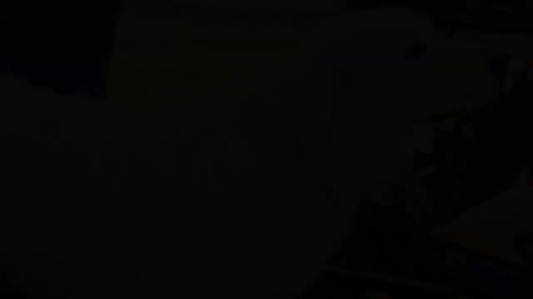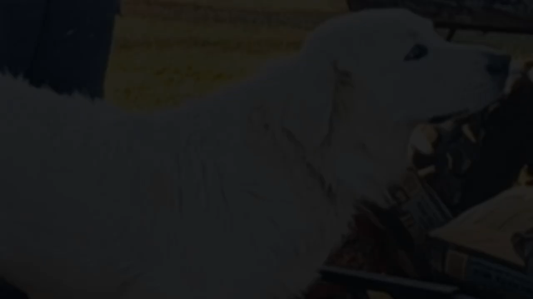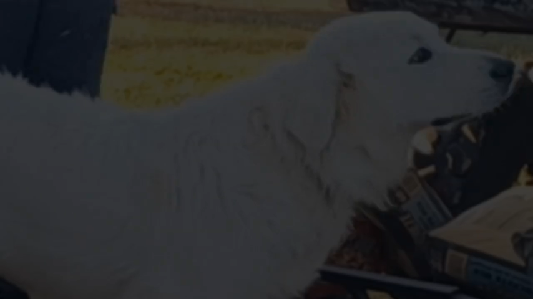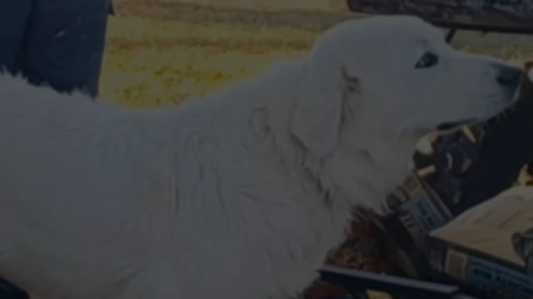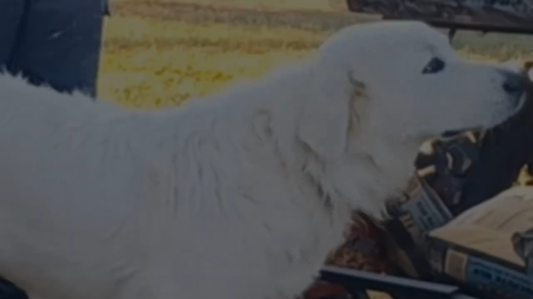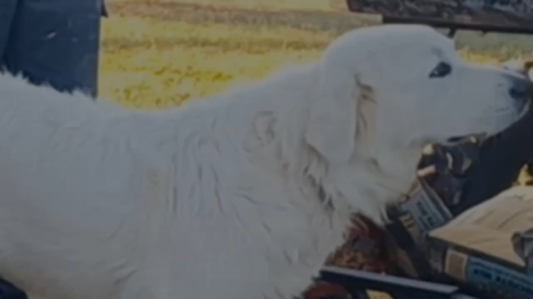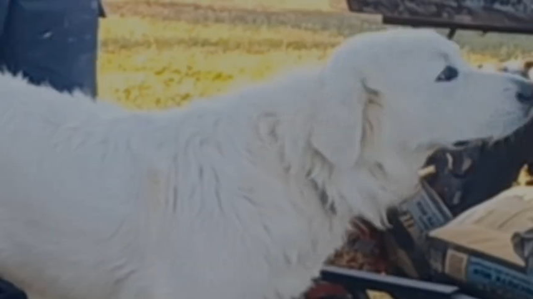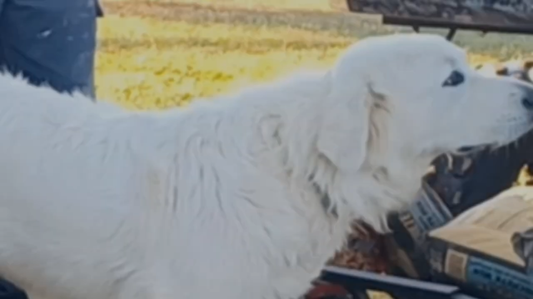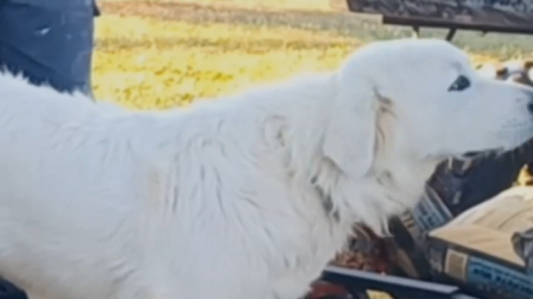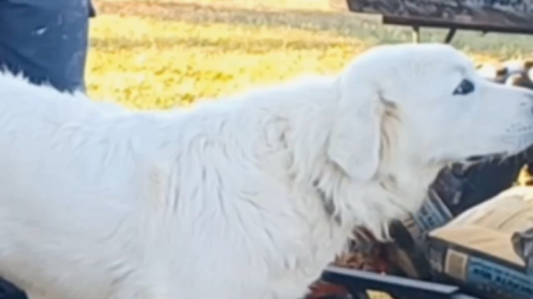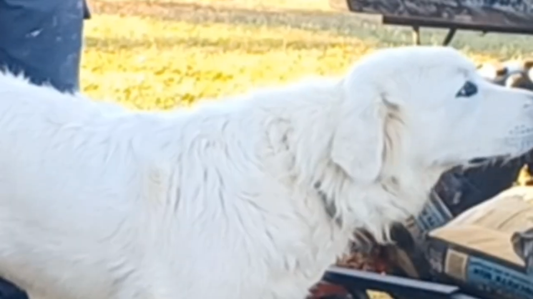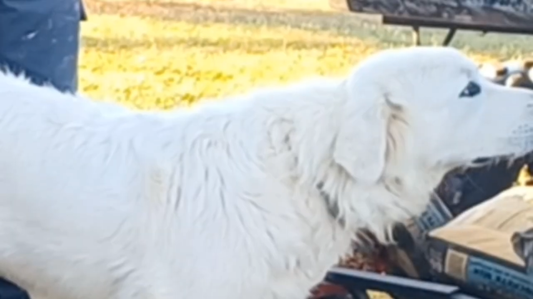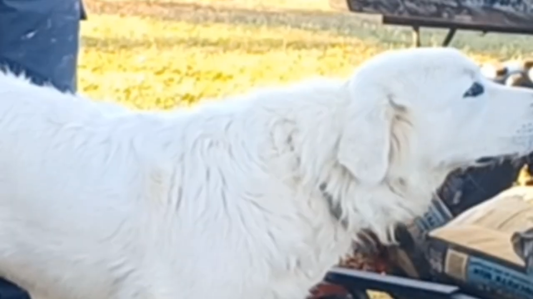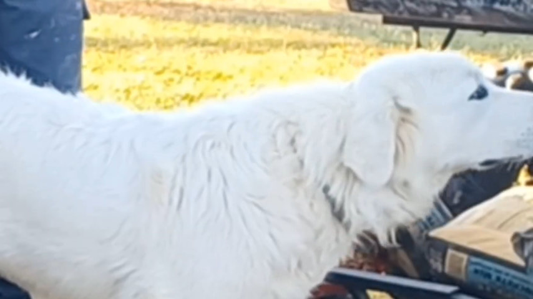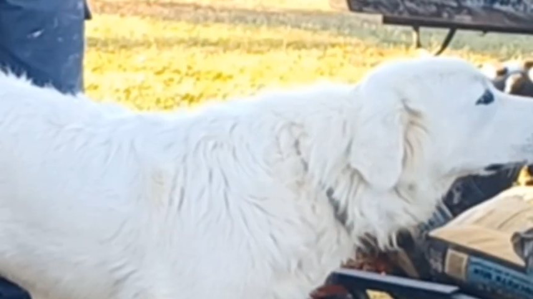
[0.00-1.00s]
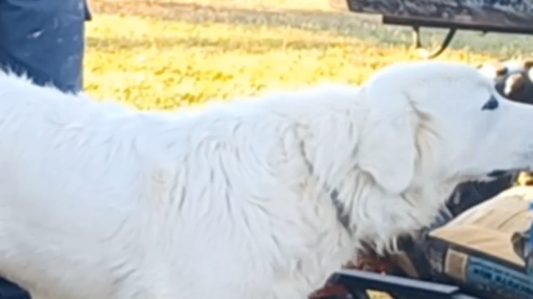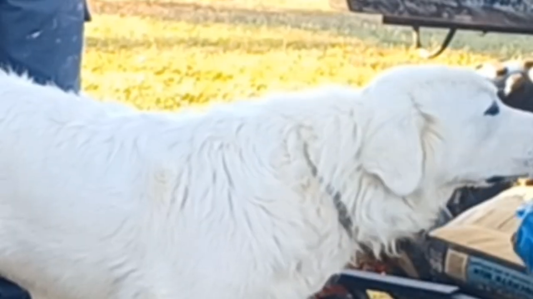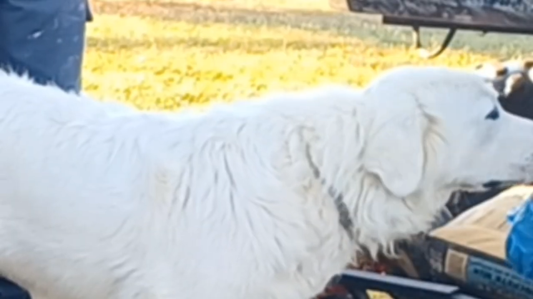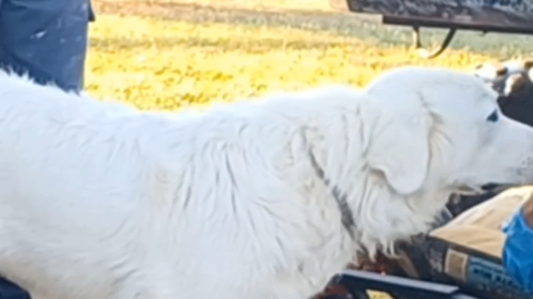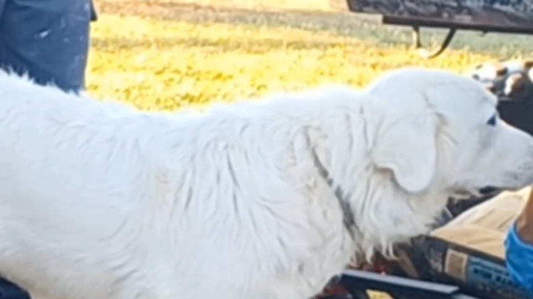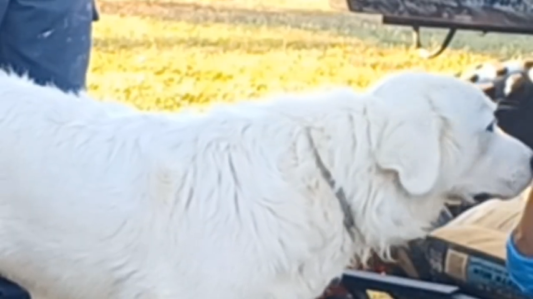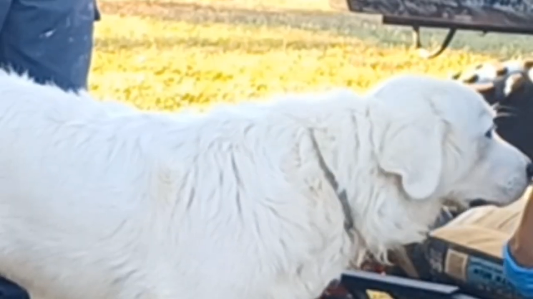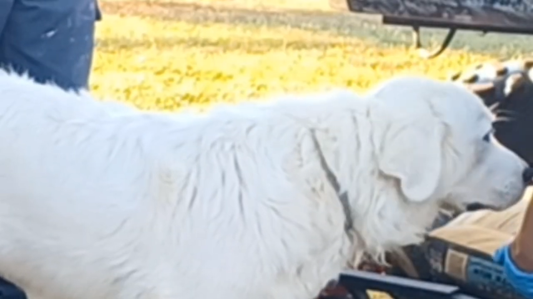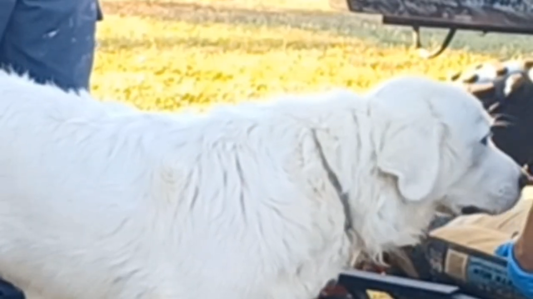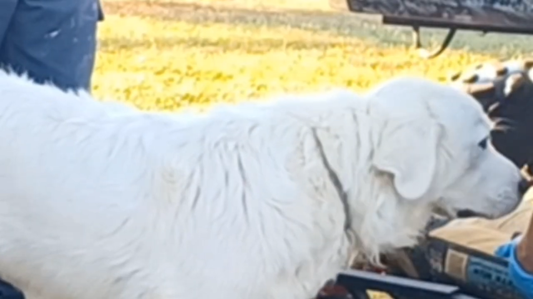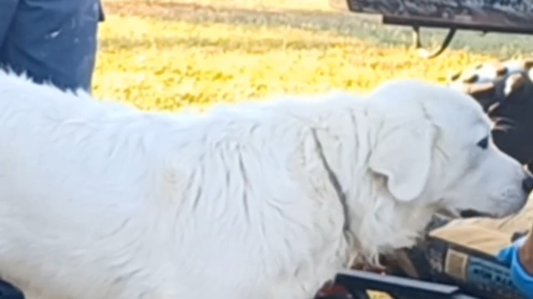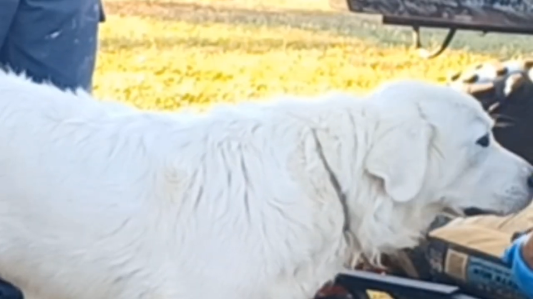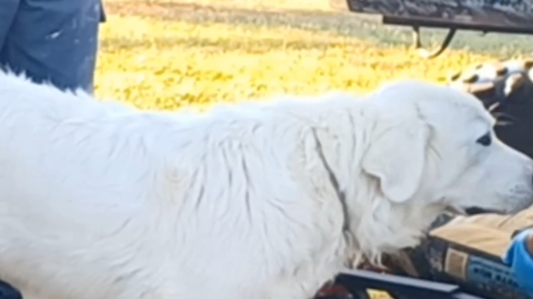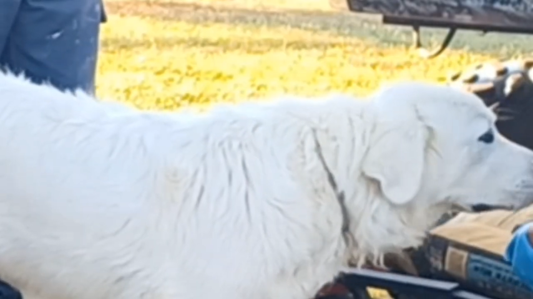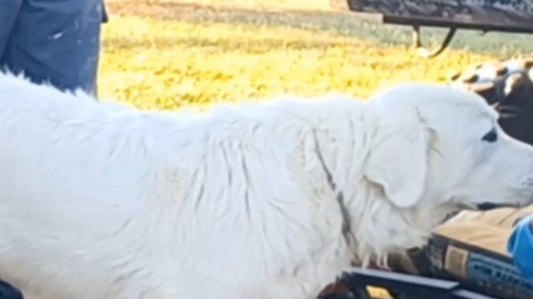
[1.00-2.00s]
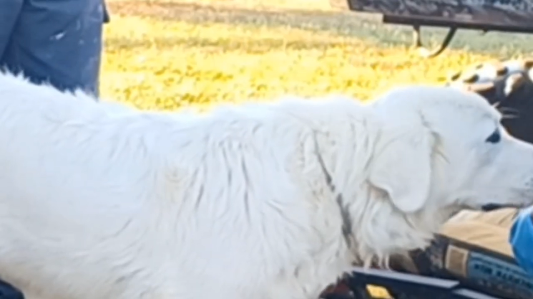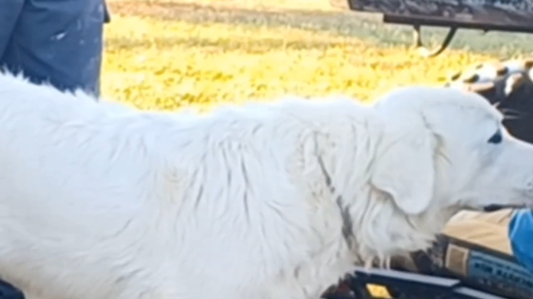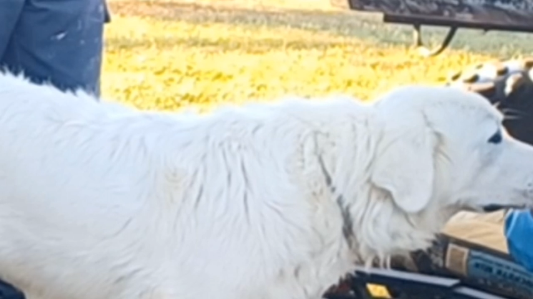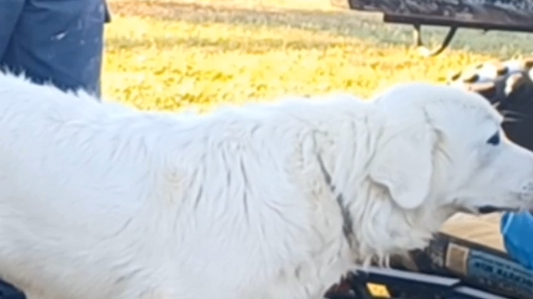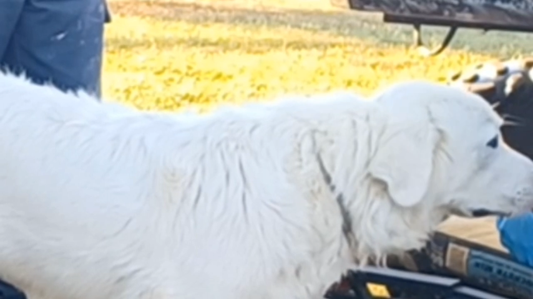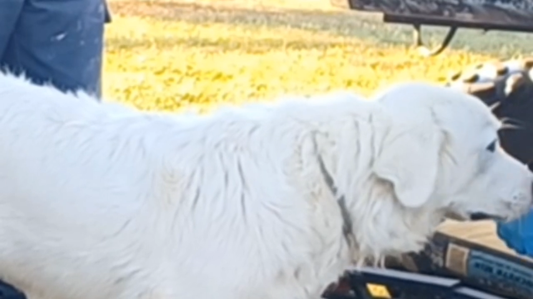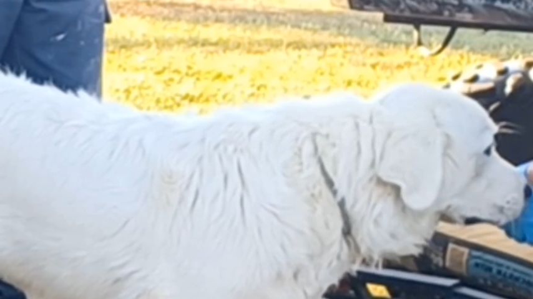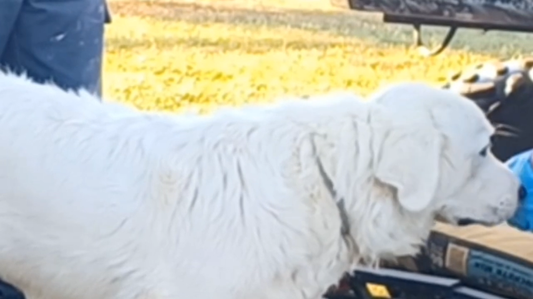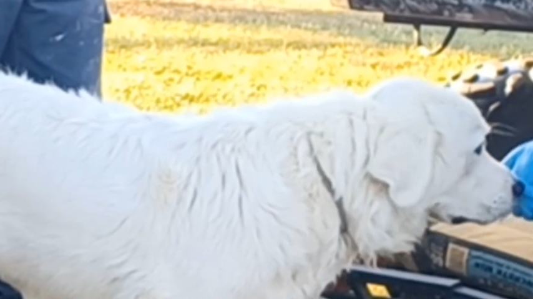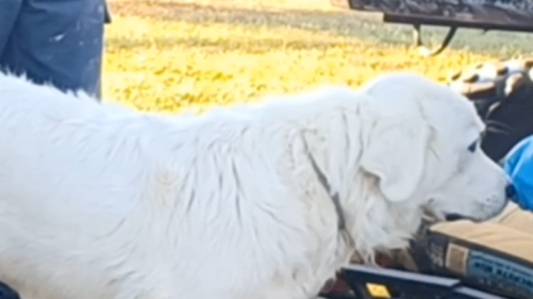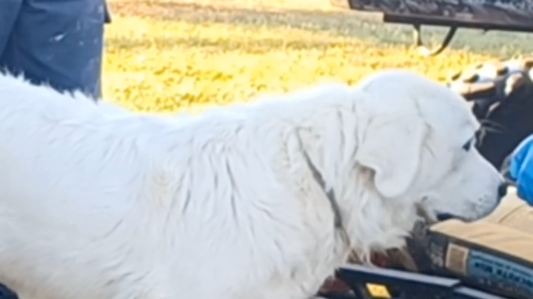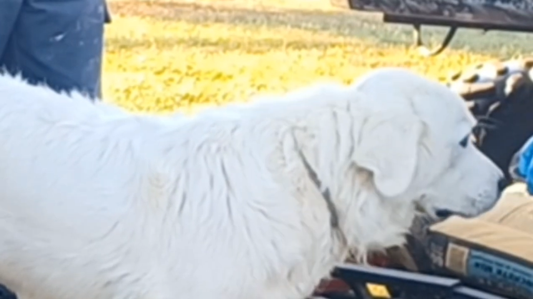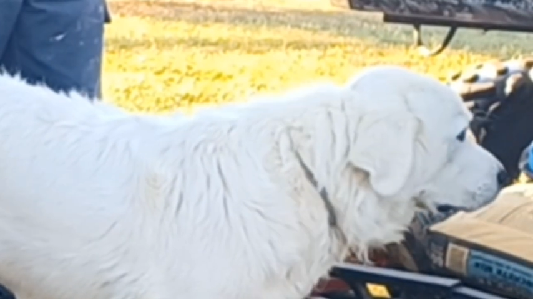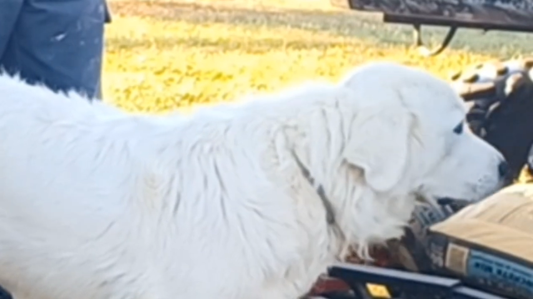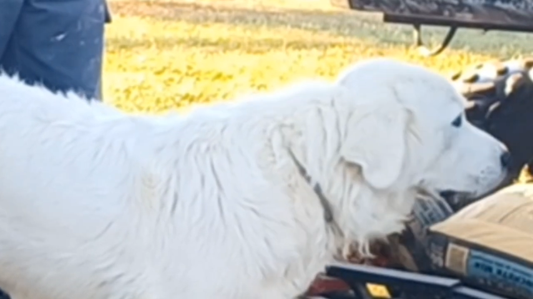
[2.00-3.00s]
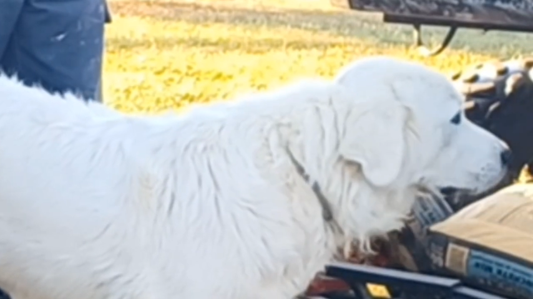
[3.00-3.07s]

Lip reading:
(no speaker visible)